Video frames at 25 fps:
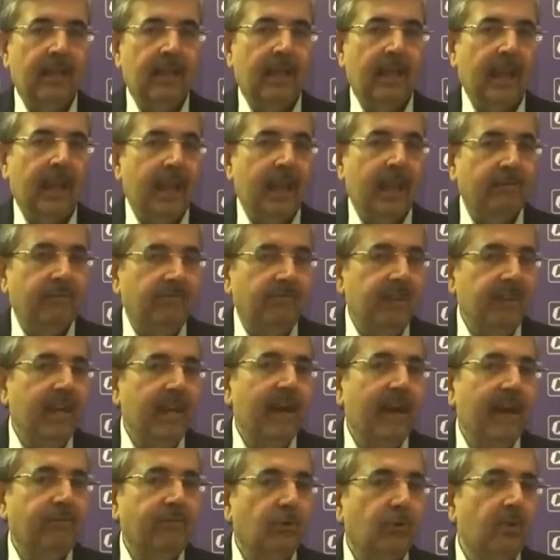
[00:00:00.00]
And we have to
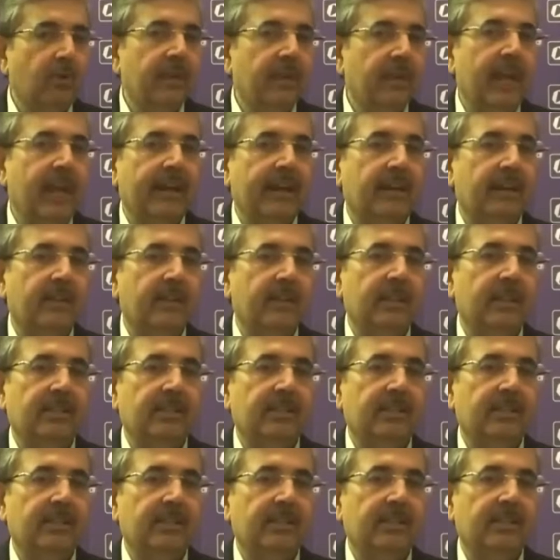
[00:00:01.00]
take a decision
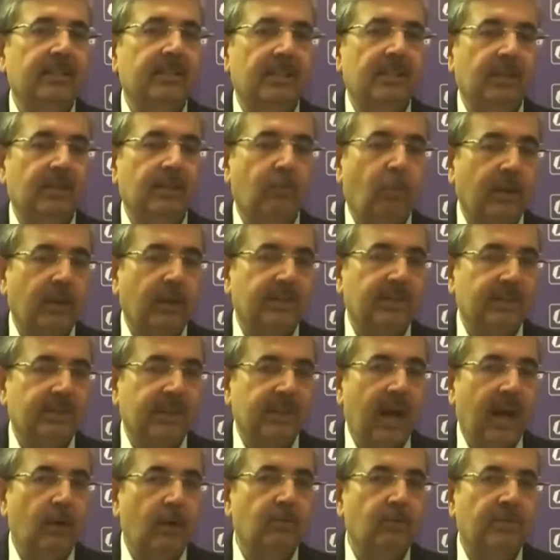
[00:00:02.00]
what sounds
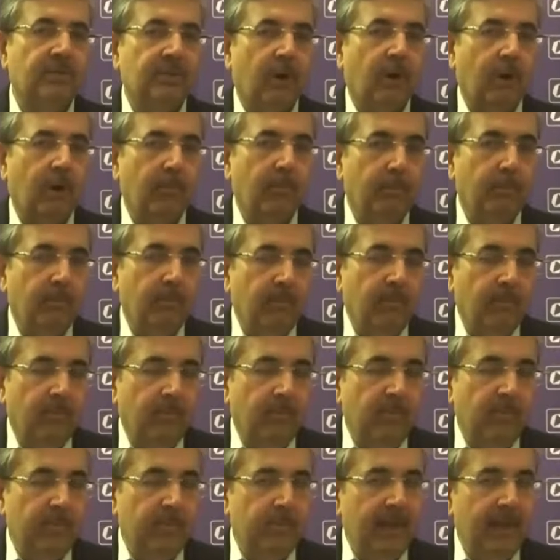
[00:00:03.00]
or we
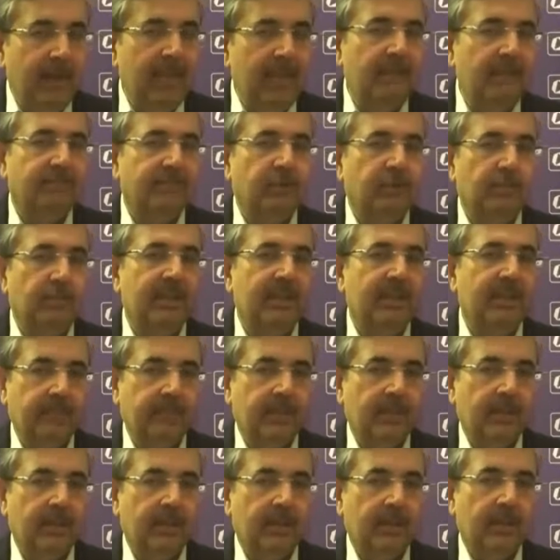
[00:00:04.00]
believe to be right at
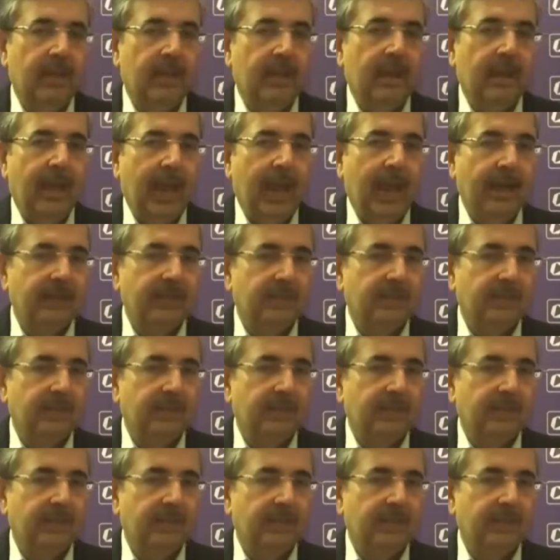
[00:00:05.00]
that point of time.